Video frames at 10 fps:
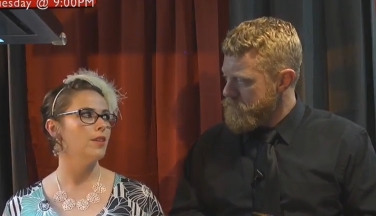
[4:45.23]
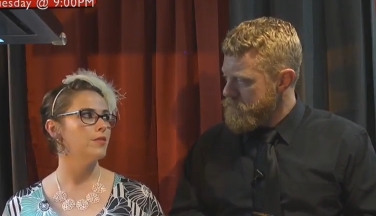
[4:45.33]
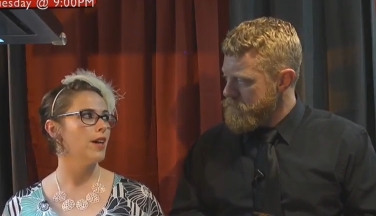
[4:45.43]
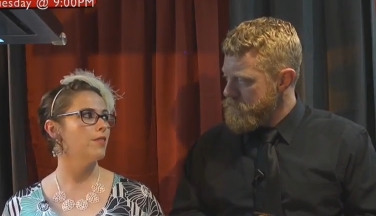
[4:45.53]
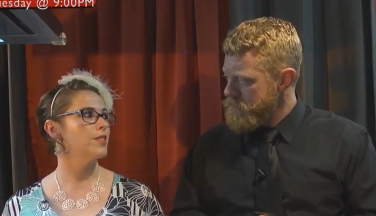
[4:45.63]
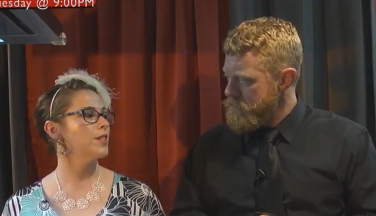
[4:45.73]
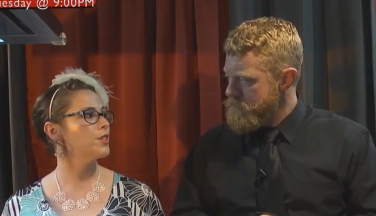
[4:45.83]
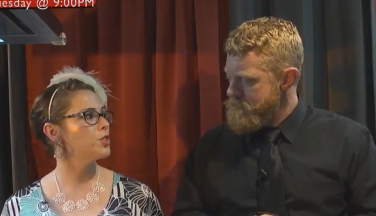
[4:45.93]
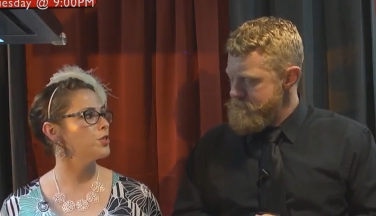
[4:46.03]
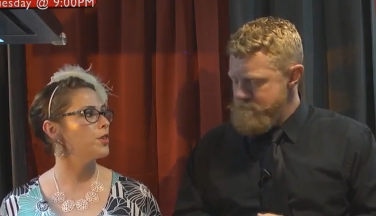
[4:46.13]
Speaker 1: to have a
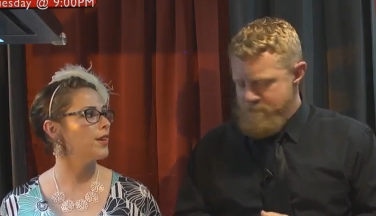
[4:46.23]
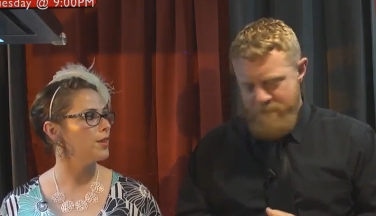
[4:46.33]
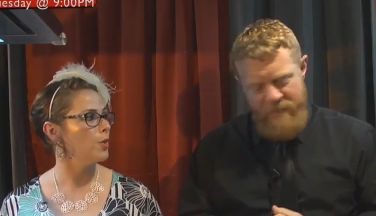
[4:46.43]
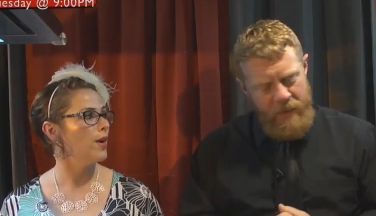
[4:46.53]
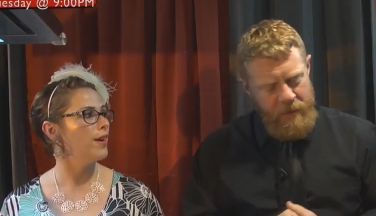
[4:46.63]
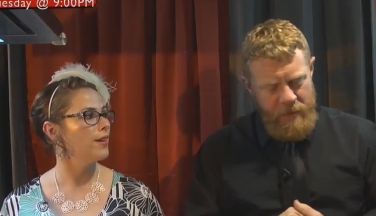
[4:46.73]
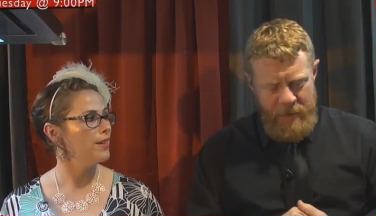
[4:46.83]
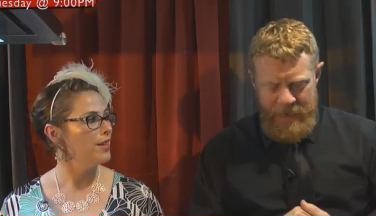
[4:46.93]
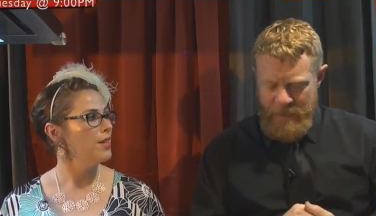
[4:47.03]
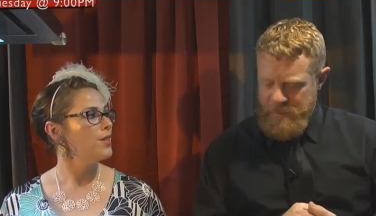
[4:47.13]
signature drink at their wedding.
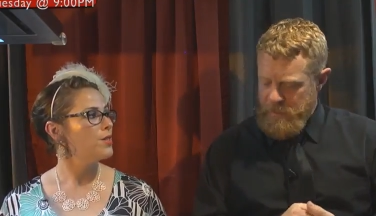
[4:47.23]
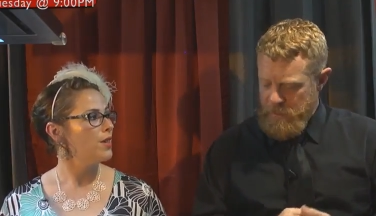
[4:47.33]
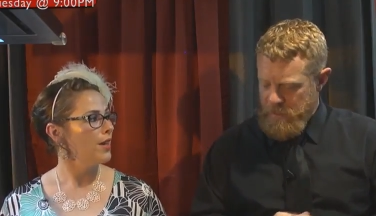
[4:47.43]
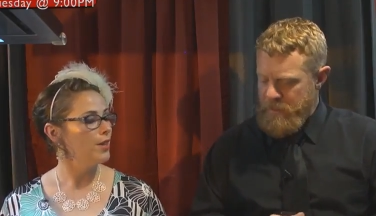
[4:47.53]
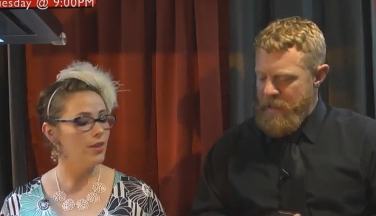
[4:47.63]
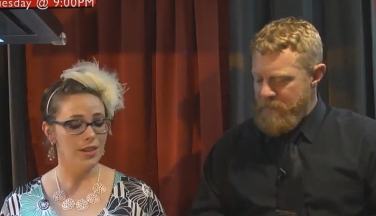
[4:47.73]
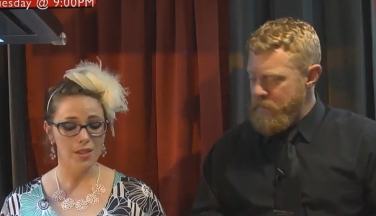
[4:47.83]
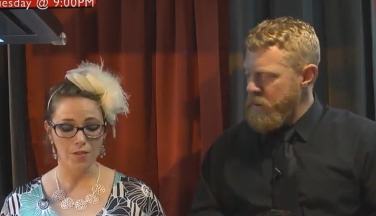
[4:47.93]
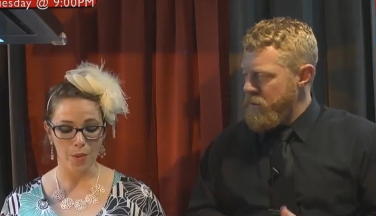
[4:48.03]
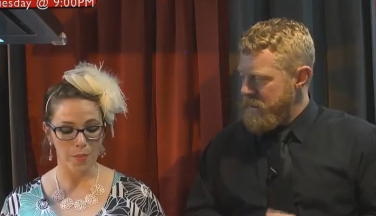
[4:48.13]
Speaker 2: Absolutely, and you guys and for
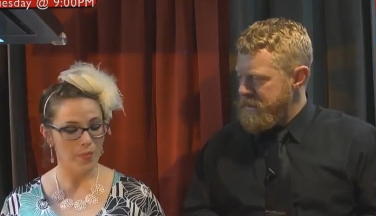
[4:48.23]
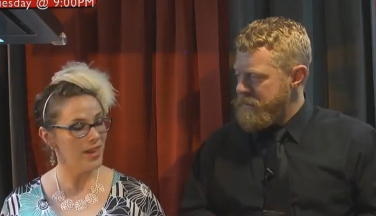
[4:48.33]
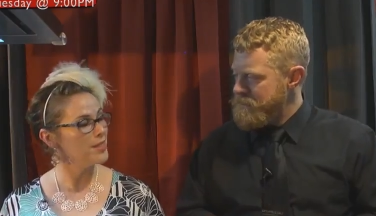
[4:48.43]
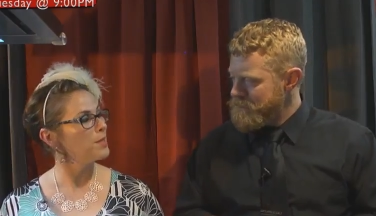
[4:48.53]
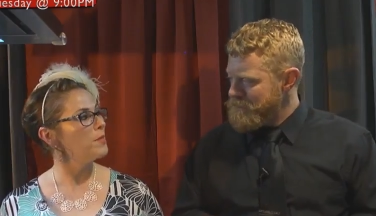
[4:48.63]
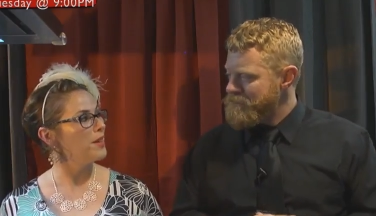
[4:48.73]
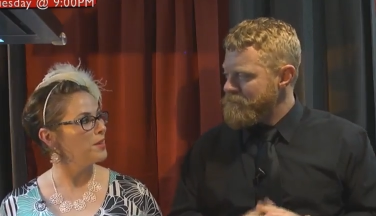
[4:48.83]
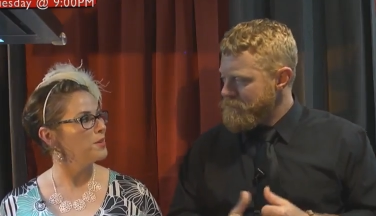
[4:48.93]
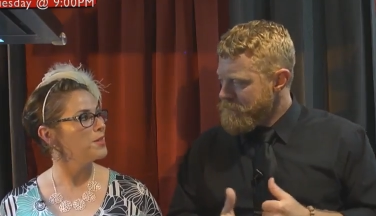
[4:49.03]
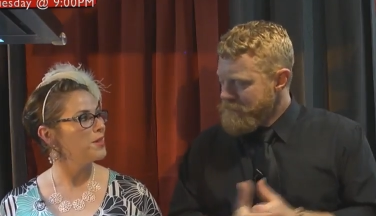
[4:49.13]
have good the reason
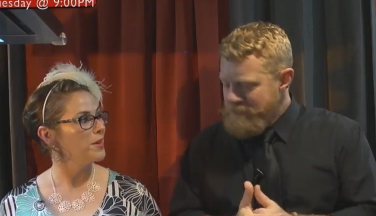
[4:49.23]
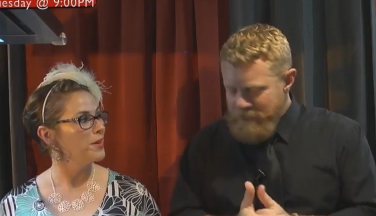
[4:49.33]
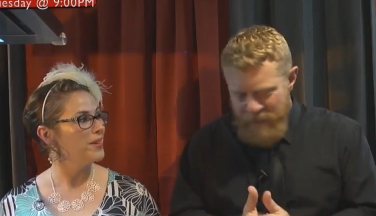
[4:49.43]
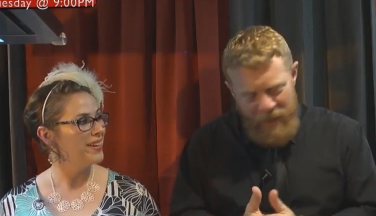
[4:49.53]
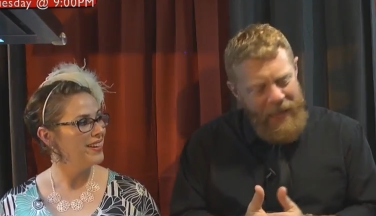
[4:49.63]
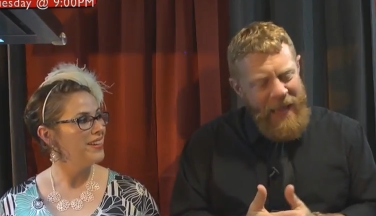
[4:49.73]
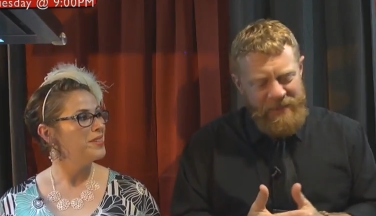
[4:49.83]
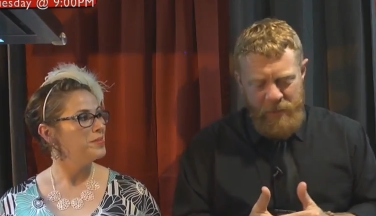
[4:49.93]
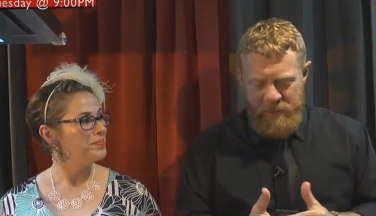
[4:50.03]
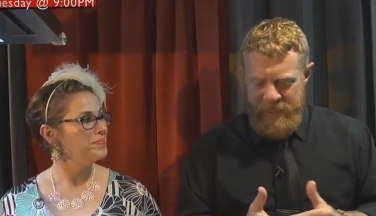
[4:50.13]
Speaker 1: menu too.
Speaker 2: Yeah,
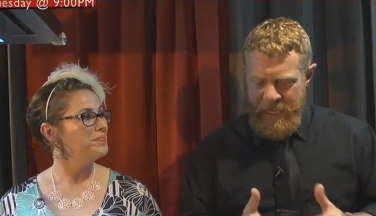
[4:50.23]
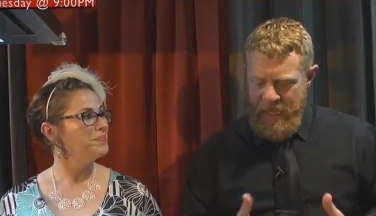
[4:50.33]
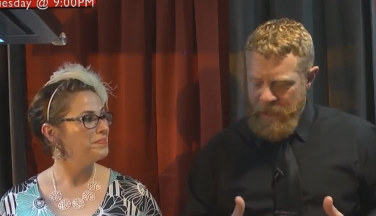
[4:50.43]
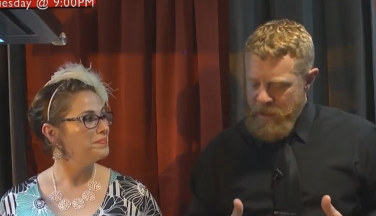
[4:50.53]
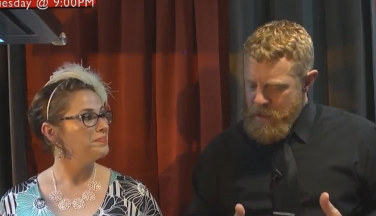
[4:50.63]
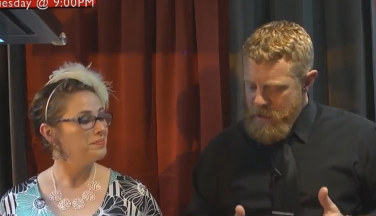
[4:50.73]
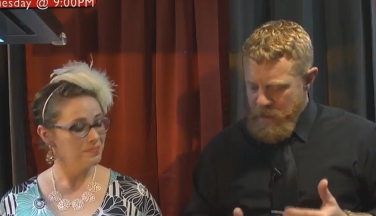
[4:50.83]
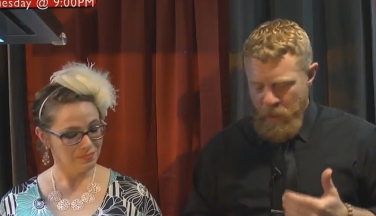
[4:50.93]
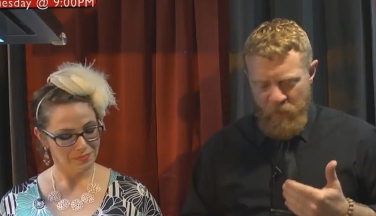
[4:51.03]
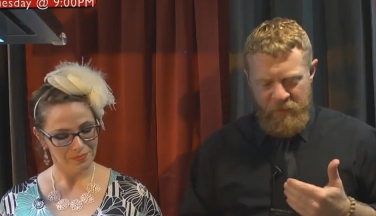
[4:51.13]
so today
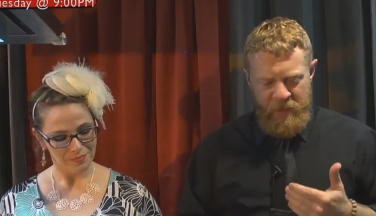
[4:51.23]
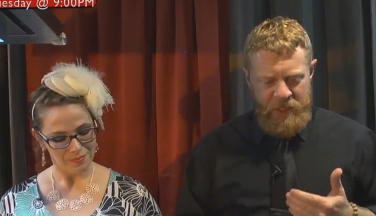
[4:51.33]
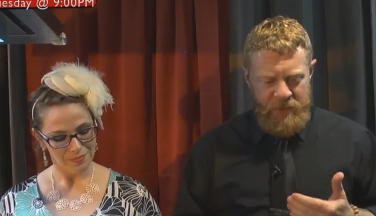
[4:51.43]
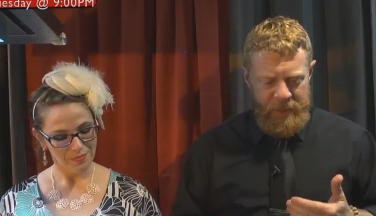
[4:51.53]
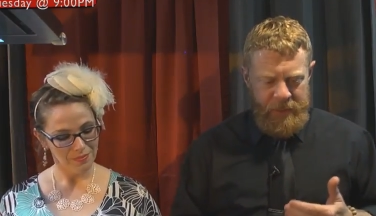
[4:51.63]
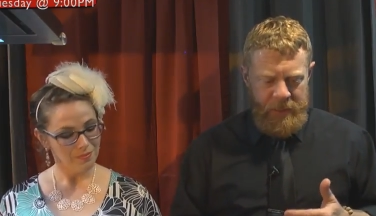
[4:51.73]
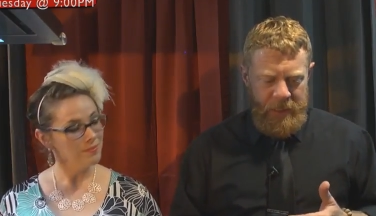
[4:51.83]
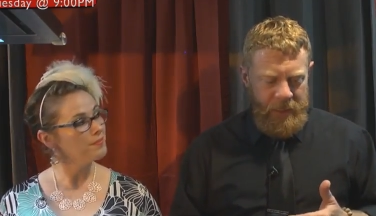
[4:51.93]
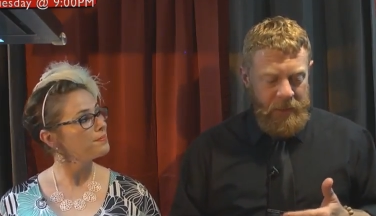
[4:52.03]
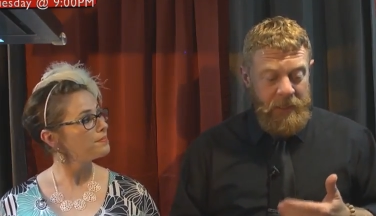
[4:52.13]
uh, we're featuring
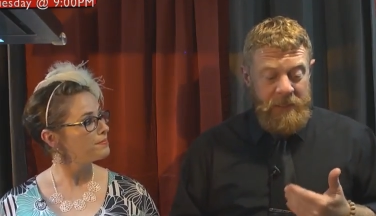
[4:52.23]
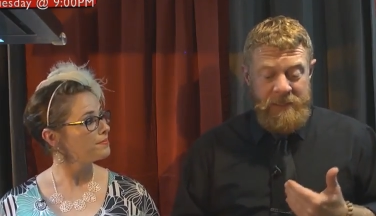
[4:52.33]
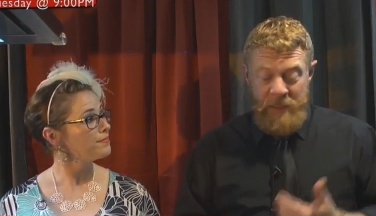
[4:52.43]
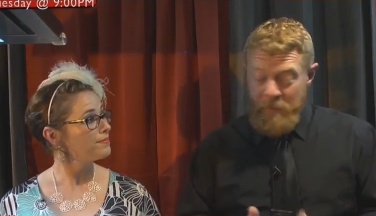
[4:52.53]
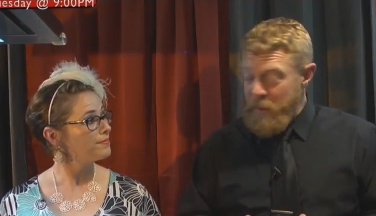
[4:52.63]
uh, something